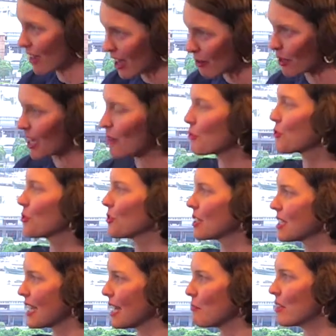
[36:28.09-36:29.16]
coming up through all the
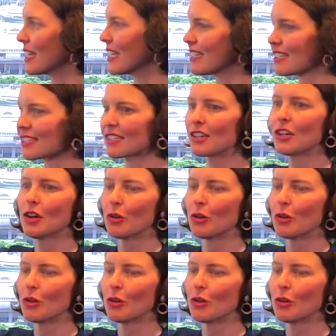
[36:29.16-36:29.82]
team leaders,